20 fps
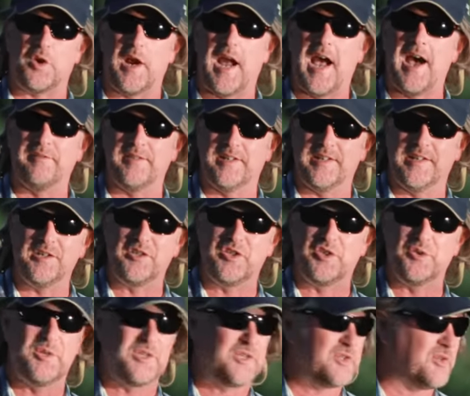gravity
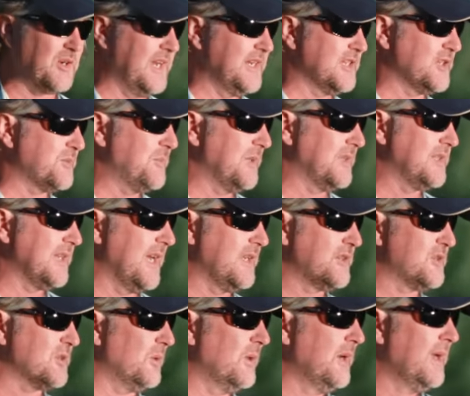to its greatest
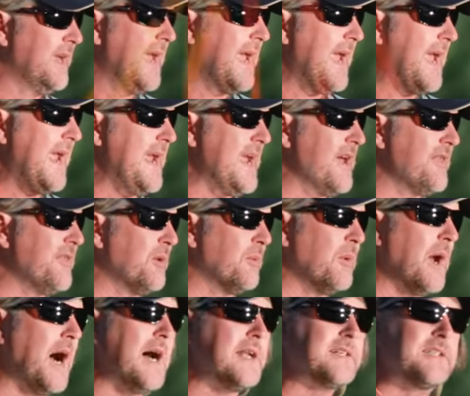potential, and the
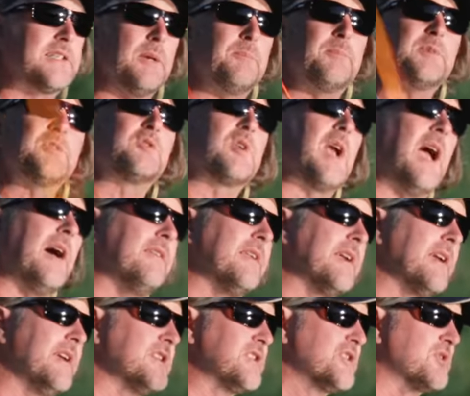rod tip is
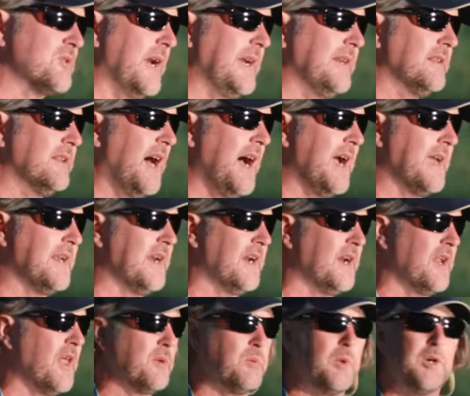traveling in a straight line.
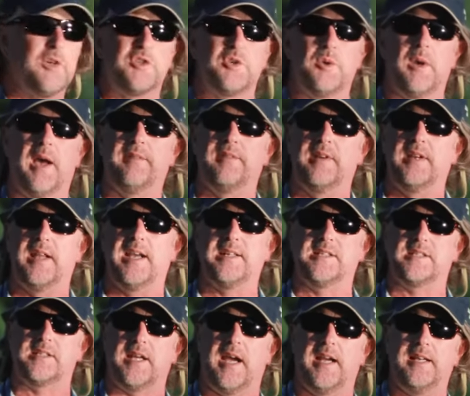In other words, you have a
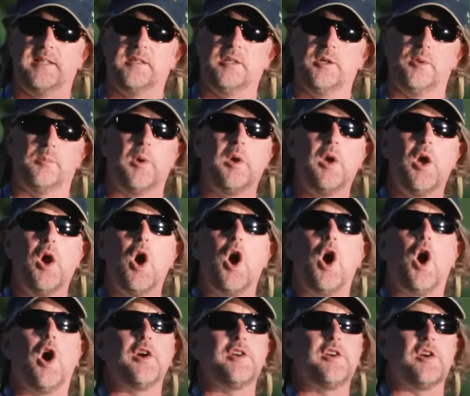nice tight loop.
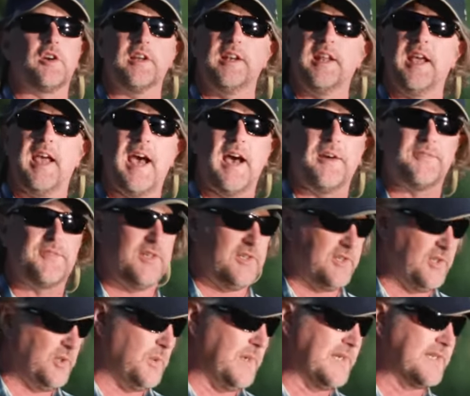All you're gonna have to
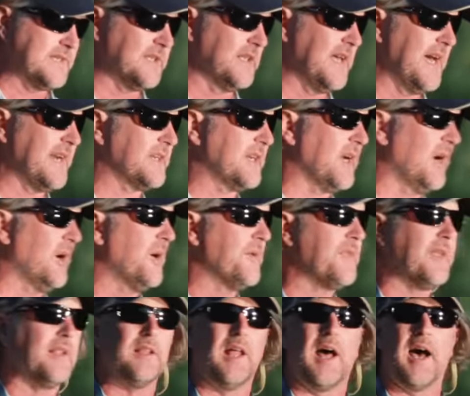do is let go
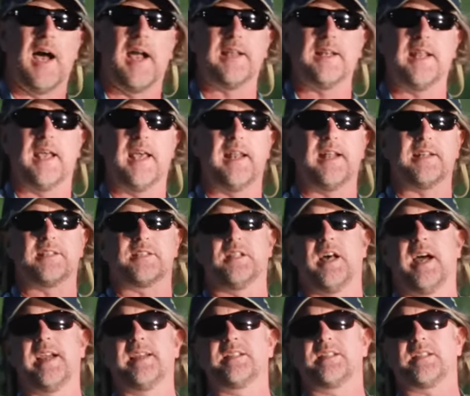of the line, and it's
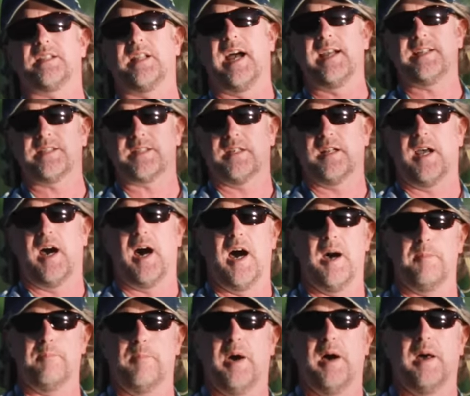like slicing
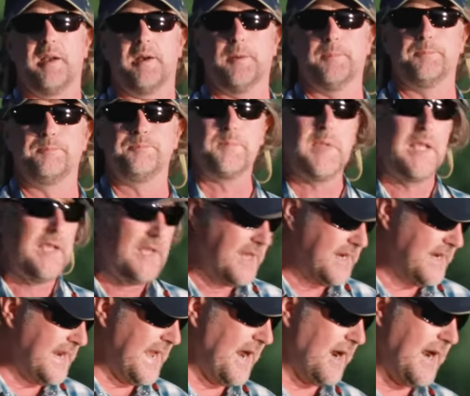hot butter.
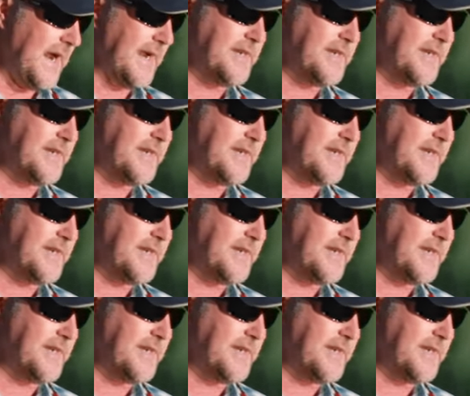Now,